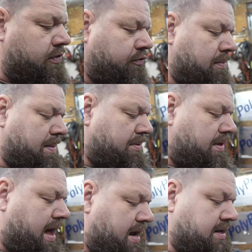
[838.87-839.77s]
remember
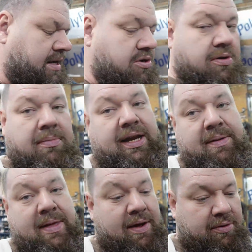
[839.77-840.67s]
that, and you can
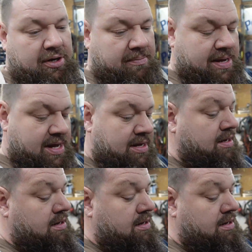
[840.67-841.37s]
blame that one on me.